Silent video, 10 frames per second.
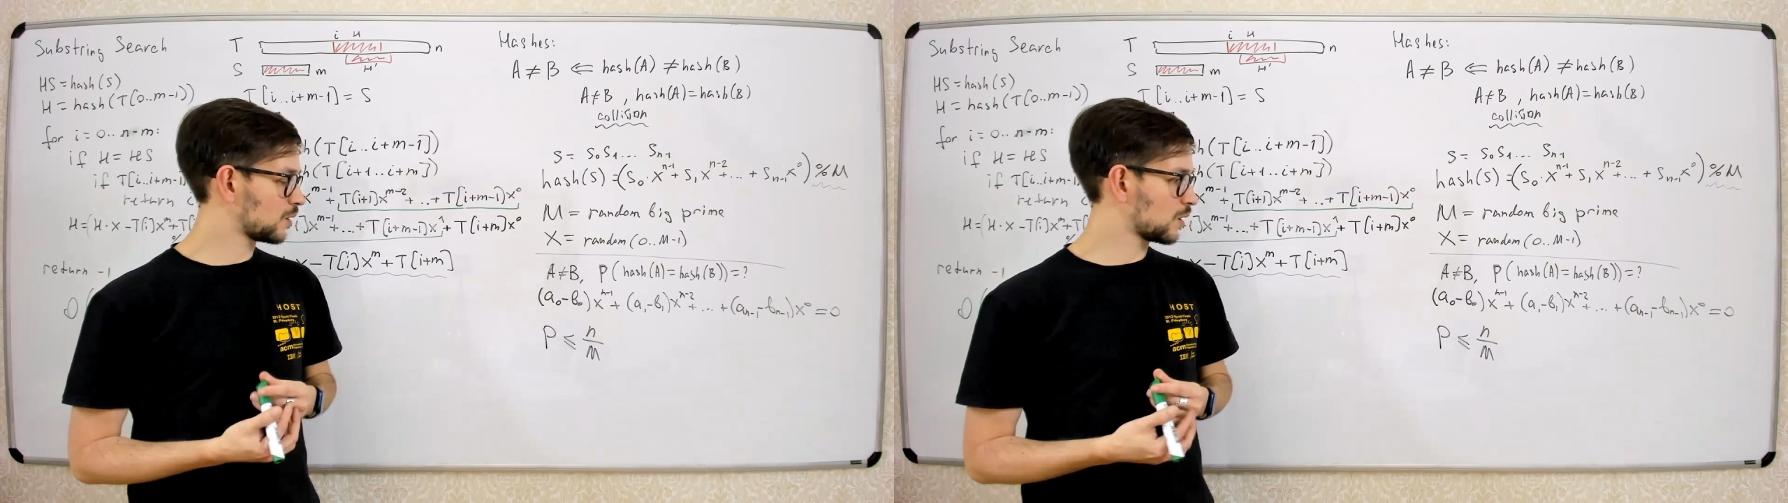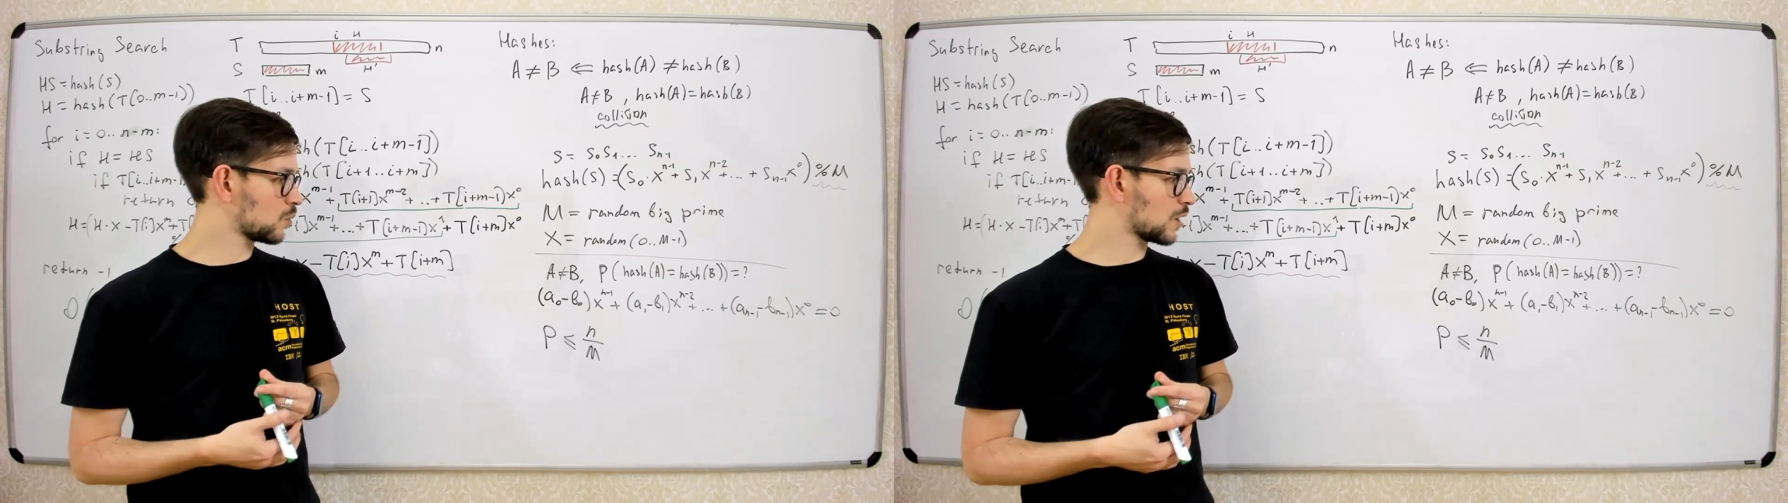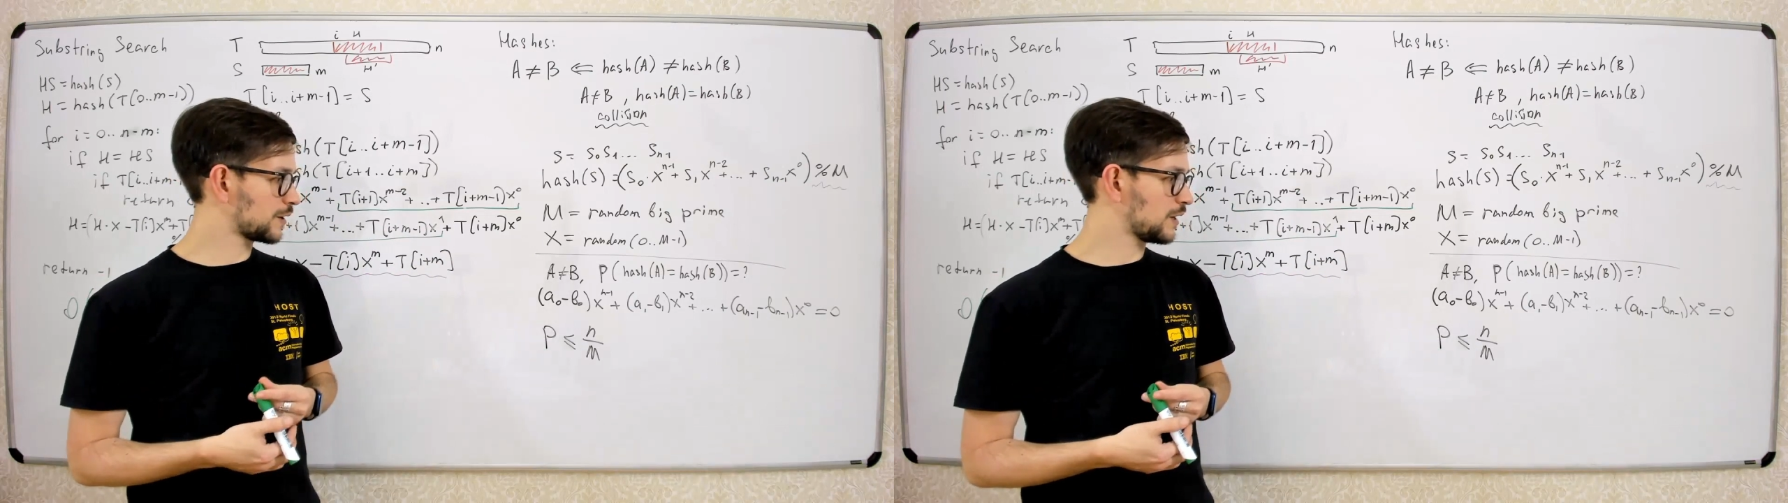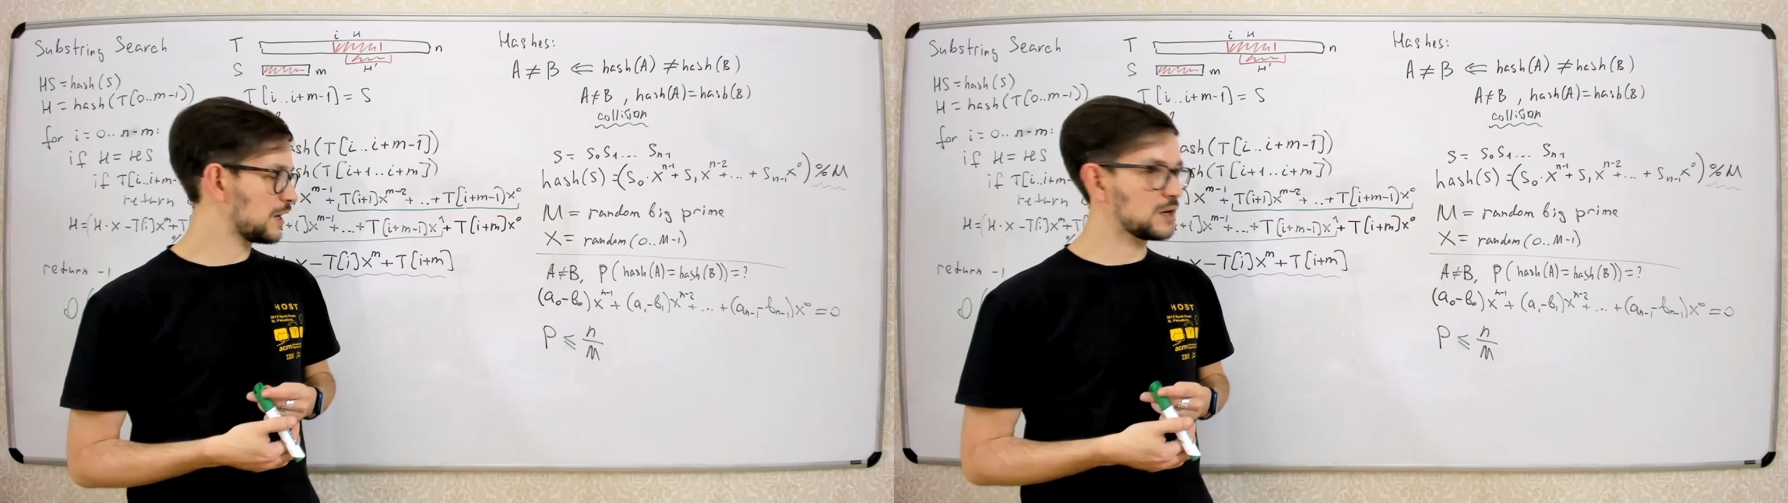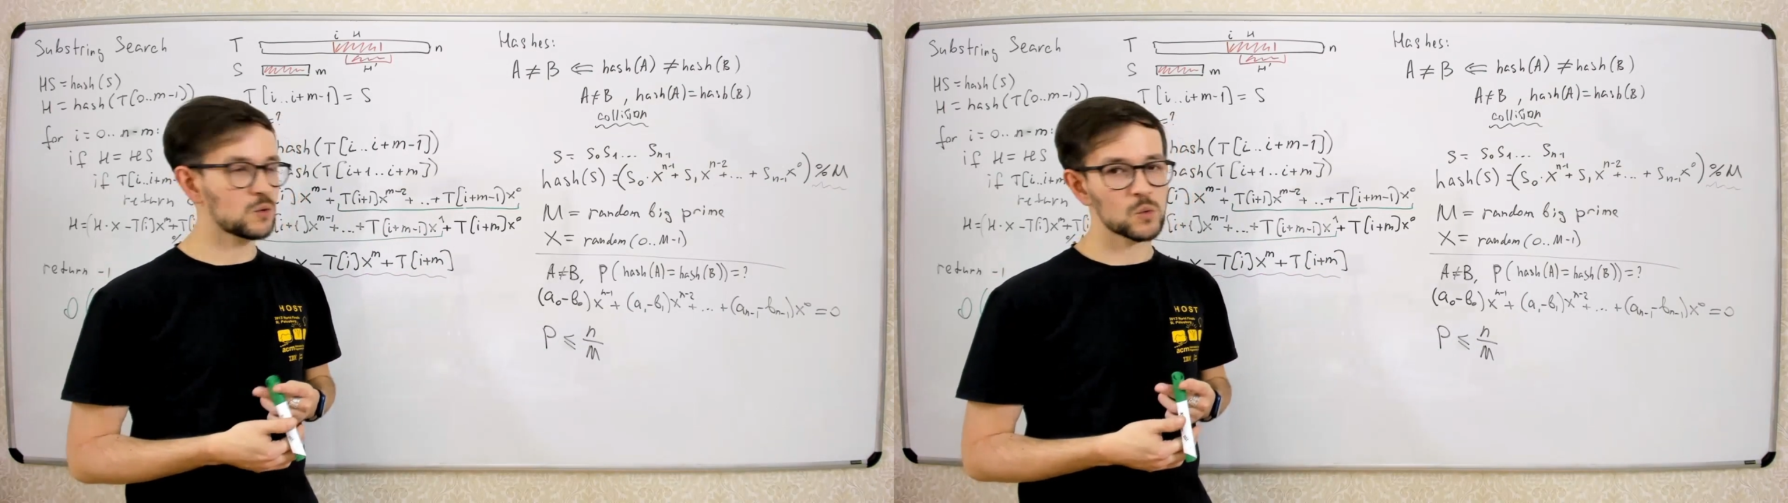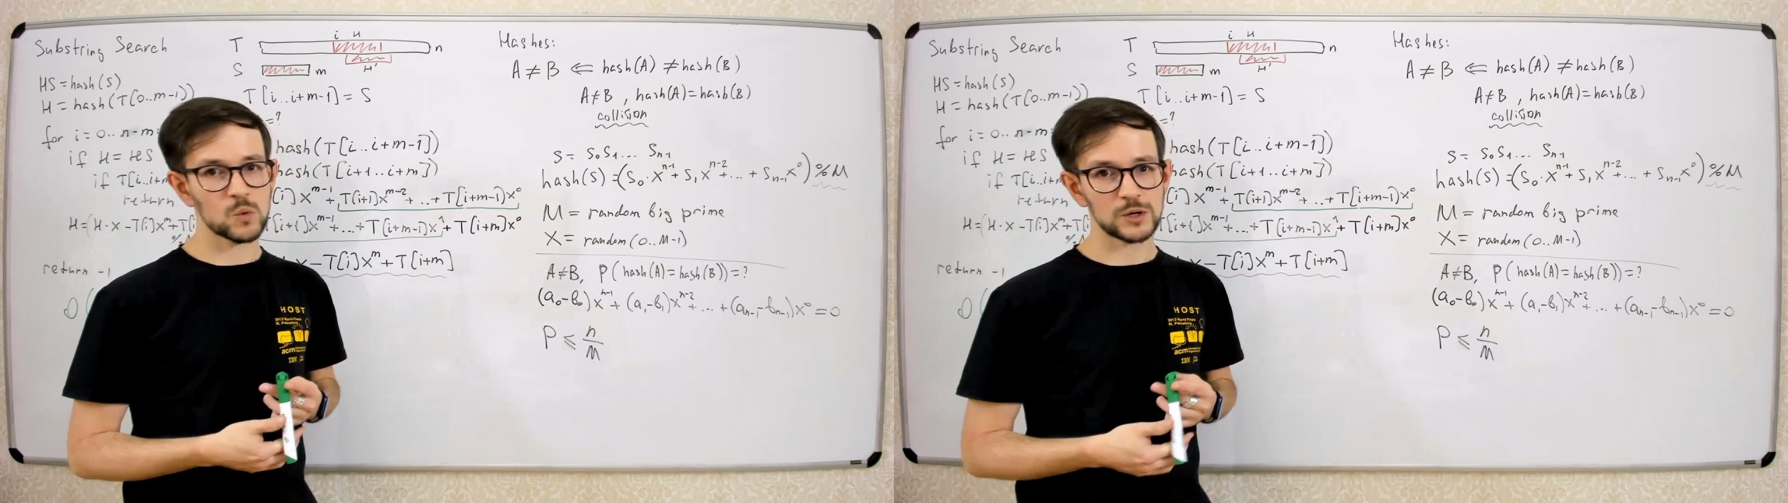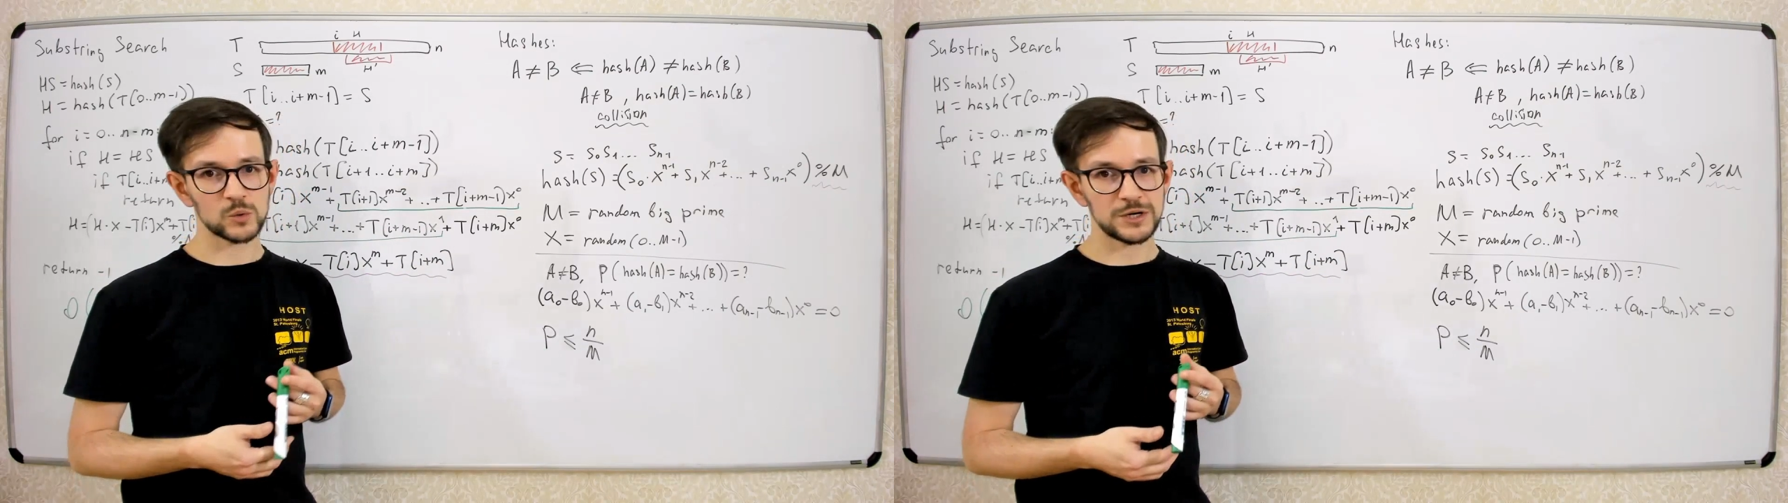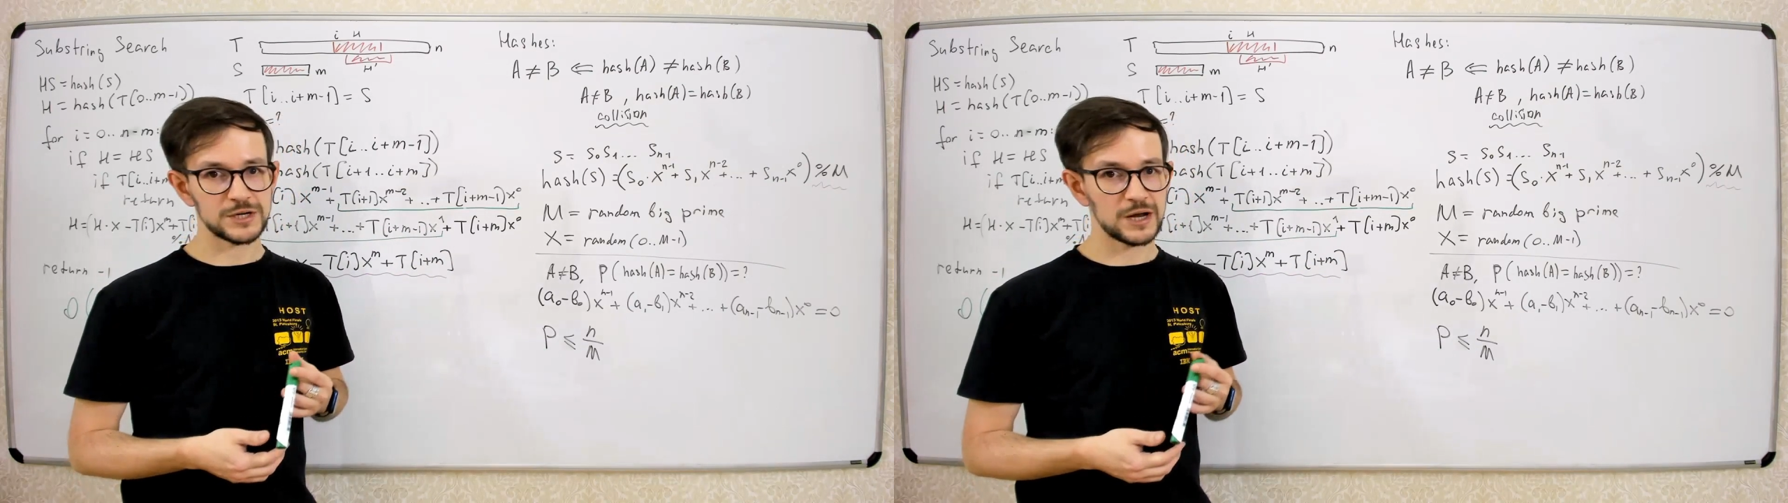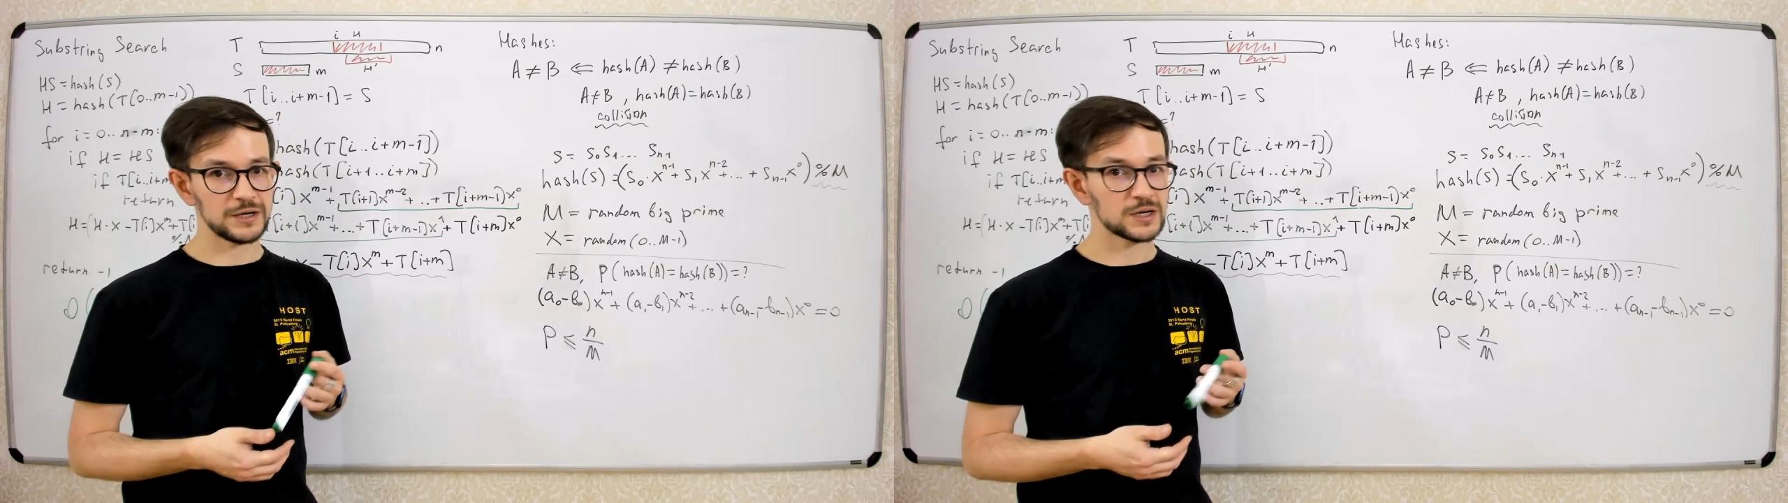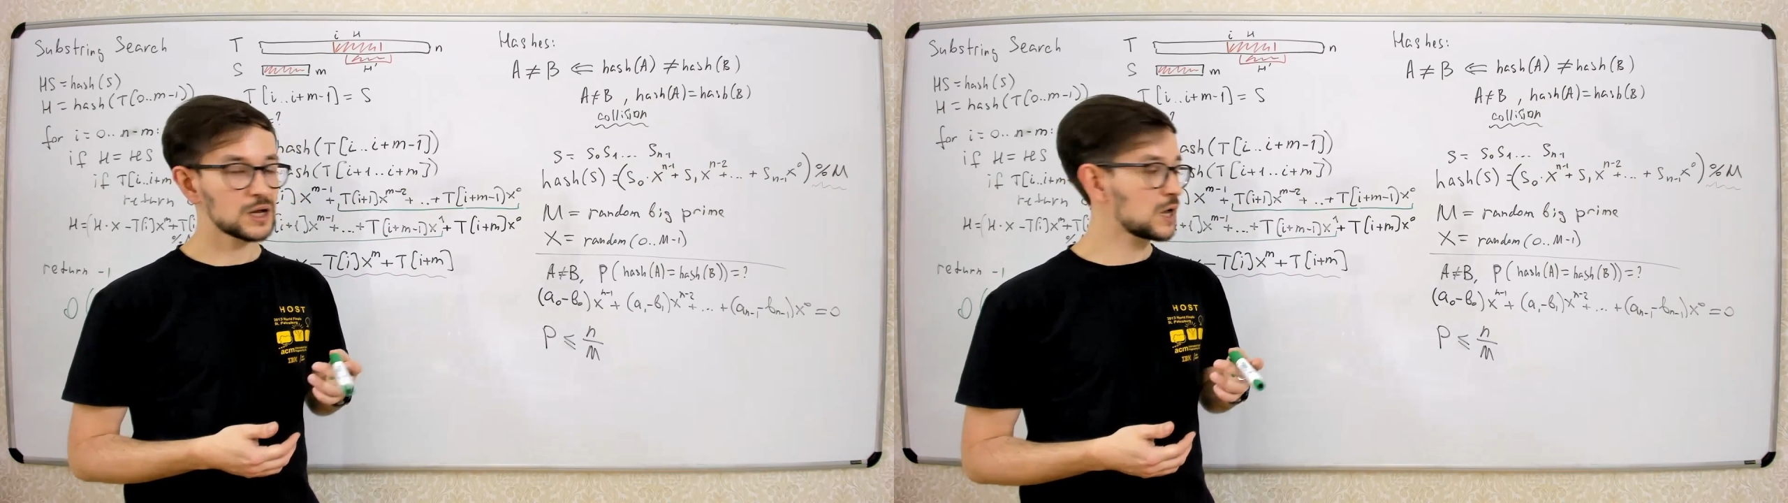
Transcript: 128.